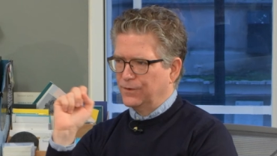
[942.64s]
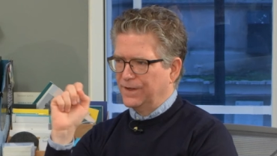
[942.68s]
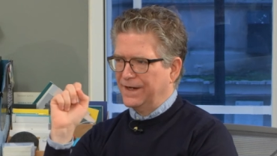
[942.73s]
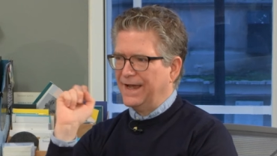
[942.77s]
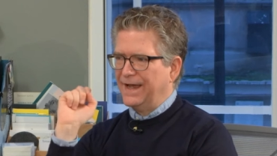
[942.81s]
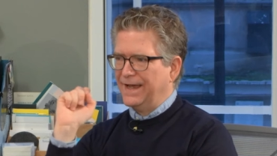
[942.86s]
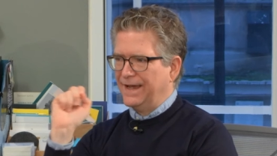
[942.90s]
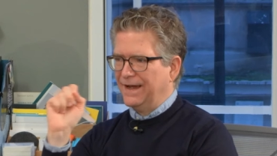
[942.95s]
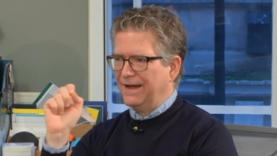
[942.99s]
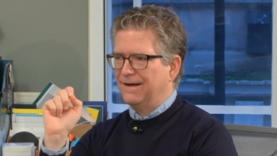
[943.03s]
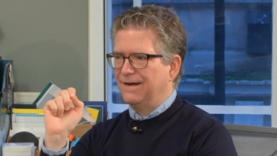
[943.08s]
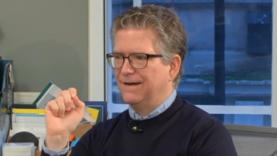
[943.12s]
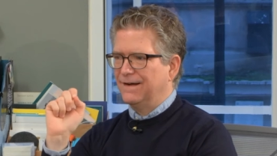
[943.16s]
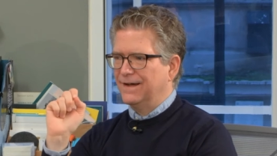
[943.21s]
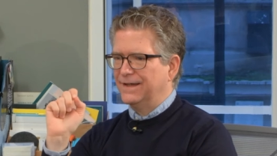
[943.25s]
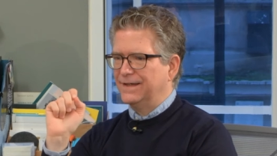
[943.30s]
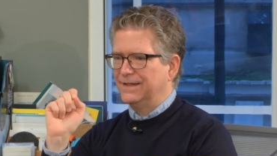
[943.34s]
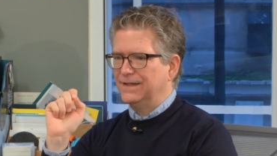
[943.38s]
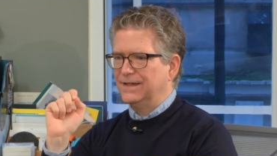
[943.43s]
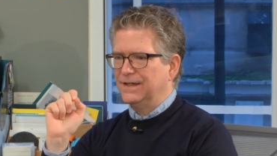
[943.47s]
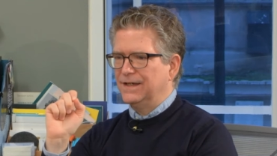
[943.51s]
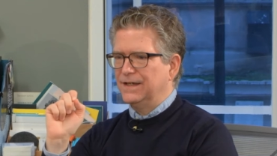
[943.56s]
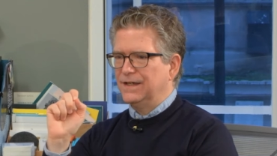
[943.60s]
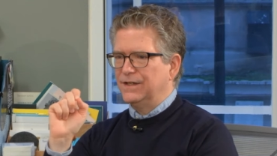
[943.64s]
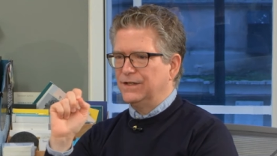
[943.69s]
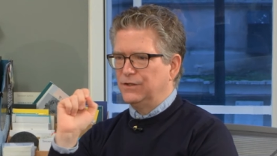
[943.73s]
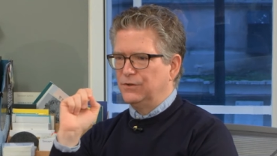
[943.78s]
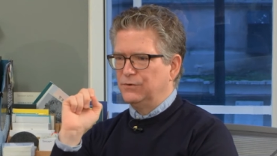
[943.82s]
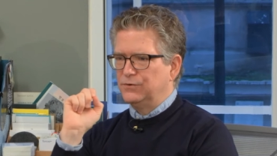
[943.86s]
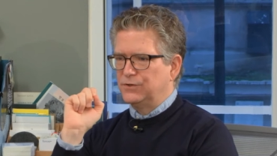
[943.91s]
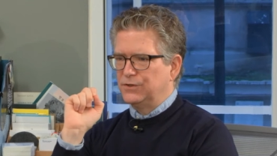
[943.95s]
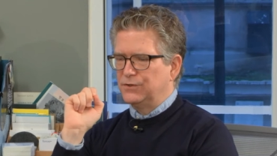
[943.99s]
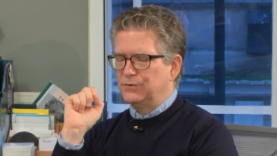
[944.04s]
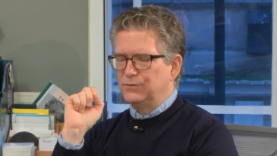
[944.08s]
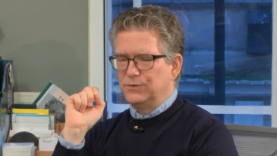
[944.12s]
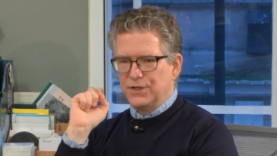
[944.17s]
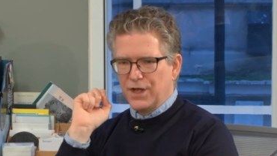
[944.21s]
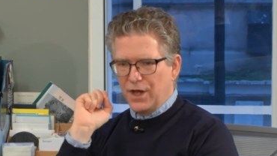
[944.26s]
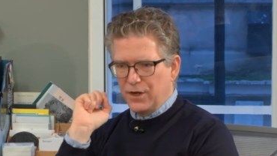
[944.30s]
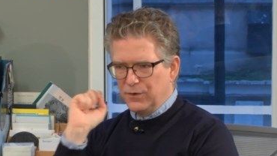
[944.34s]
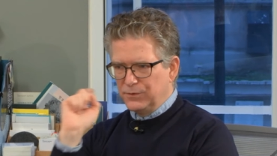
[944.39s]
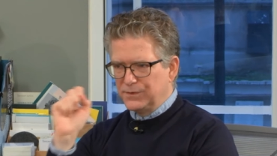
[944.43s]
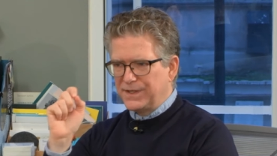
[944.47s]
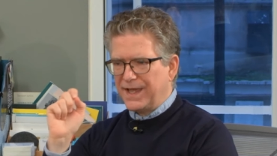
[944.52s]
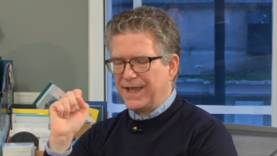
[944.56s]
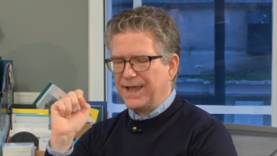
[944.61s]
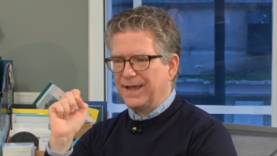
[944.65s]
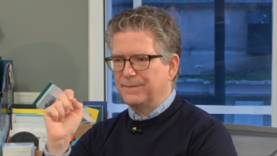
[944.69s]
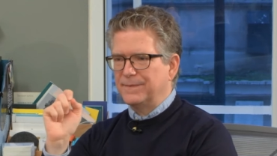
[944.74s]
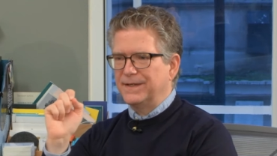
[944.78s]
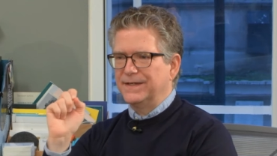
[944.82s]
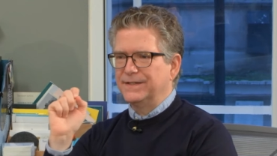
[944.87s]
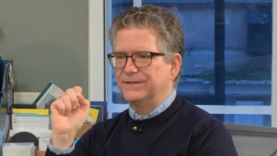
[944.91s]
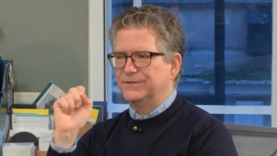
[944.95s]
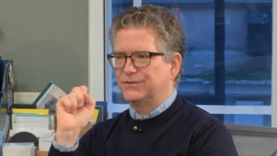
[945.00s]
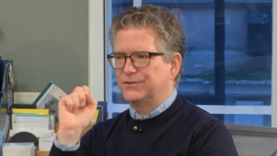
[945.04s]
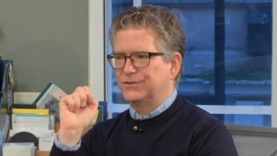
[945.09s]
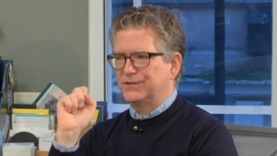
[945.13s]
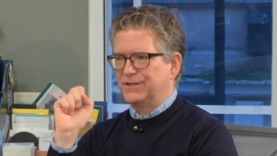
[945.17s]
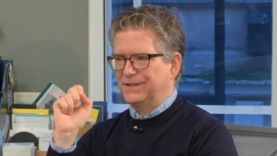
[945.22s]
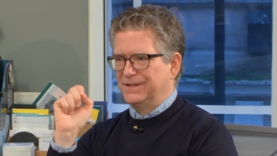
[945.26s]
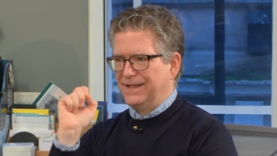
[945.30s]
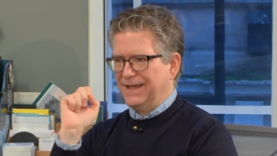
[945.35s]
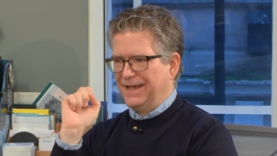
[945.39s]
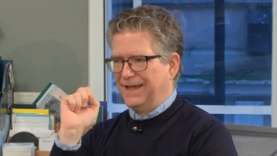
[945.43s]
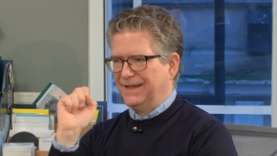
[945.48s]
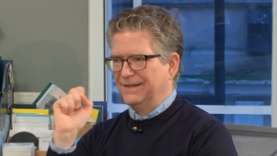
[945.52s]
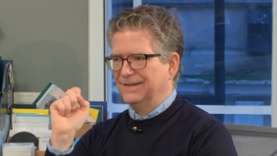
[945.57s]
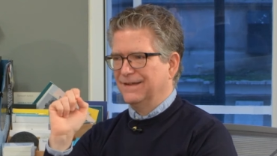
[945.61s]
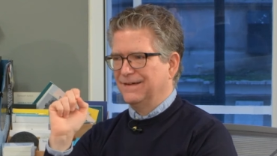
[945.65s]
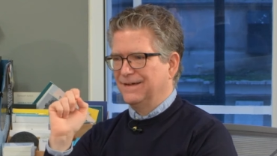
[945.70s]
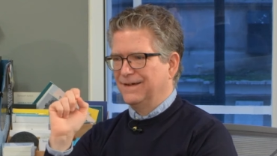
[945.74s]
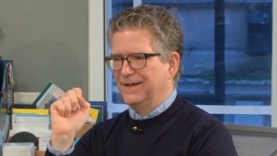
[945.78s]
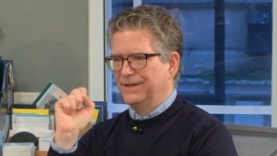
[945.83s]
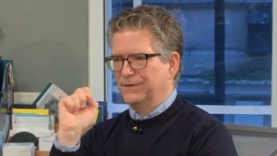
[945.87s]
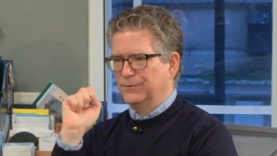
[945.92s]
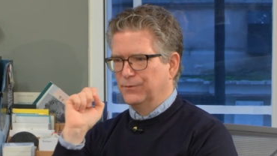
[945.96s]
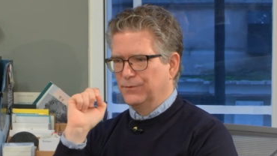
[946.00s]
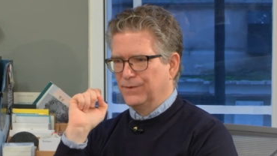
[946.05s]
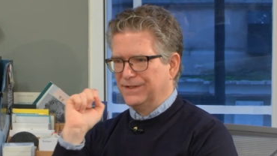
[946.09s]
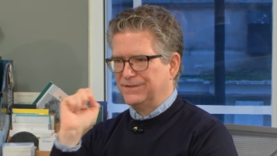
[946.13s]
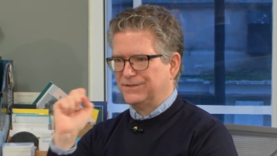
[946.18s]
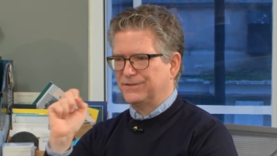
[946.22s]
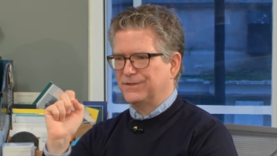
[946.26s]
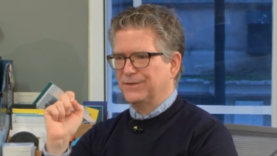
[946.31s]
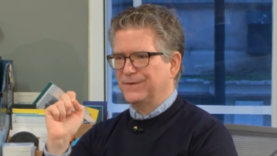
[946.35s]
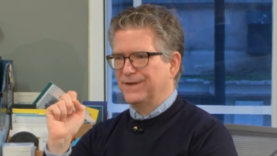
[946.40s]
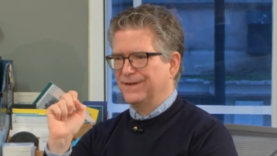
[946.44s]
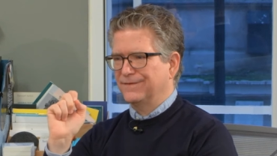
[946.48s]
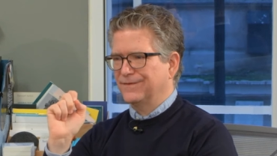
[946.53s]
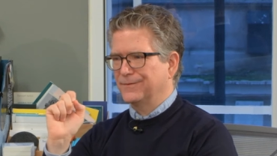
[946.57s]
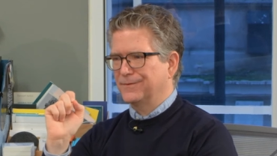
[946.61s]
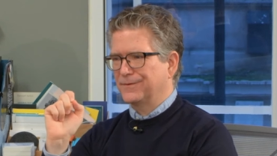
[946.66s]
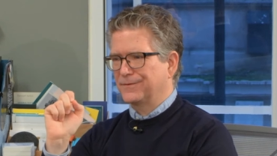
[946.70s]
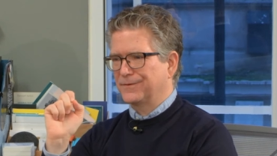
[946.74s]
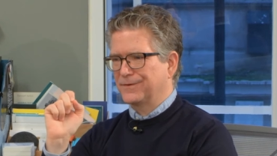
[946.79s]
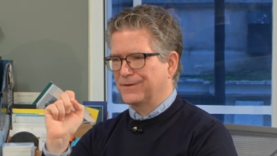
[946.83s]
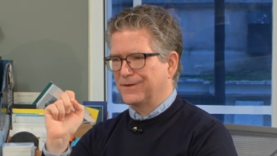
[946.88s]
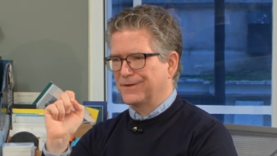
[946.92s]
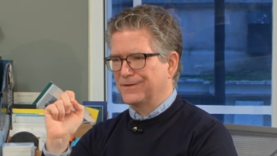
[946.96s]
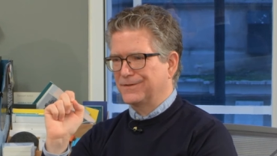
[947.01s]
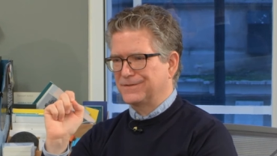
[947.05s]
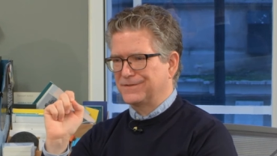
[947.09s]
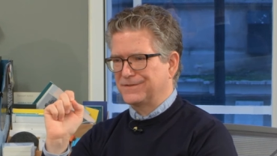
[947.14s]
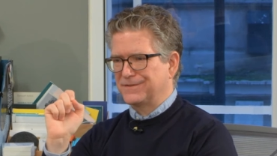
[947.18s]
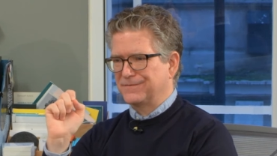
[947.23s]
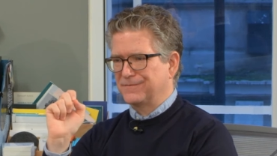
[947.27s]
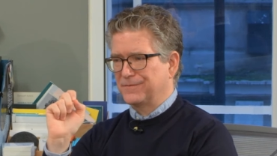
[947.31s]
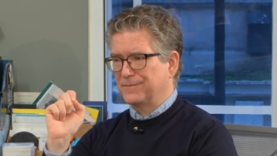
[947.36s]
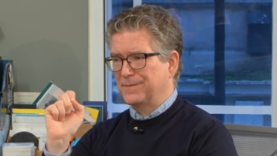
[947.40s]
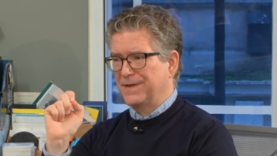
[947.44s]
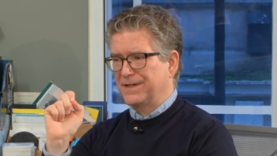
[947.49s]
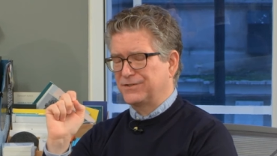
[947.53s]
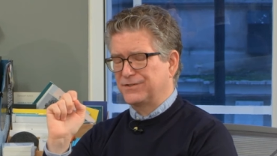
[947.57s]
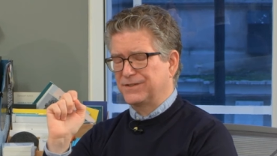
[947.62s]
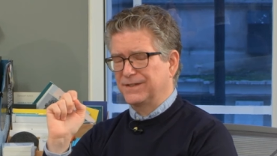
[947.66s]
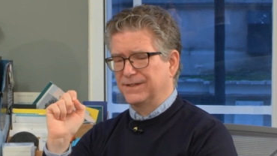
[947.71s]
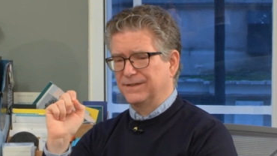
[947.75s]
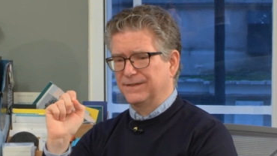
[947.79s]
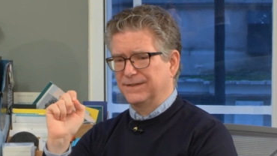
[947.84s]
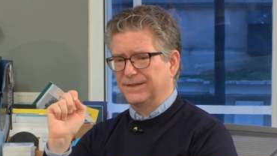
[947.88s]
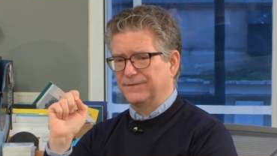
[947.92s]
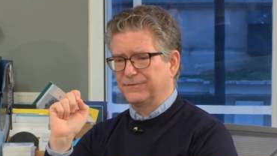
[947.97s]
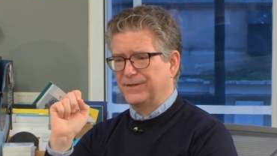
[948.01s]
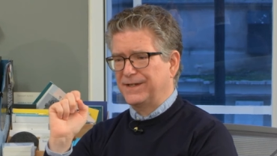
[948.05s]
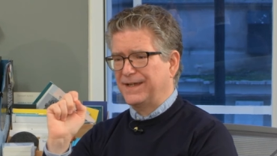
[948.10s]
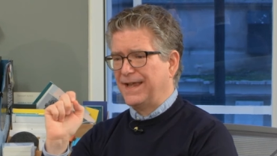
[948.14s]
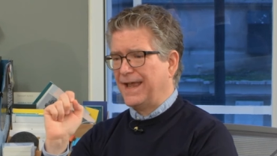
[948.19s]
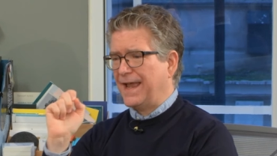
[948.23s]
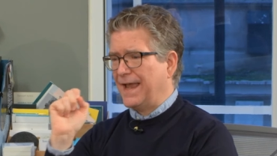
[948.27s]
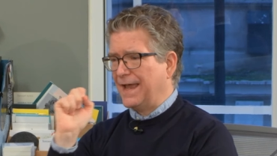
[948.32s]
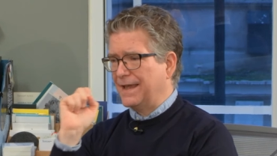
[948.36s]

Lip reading: for AI, you do no damage to the headline whatsoever with regard to its information delivery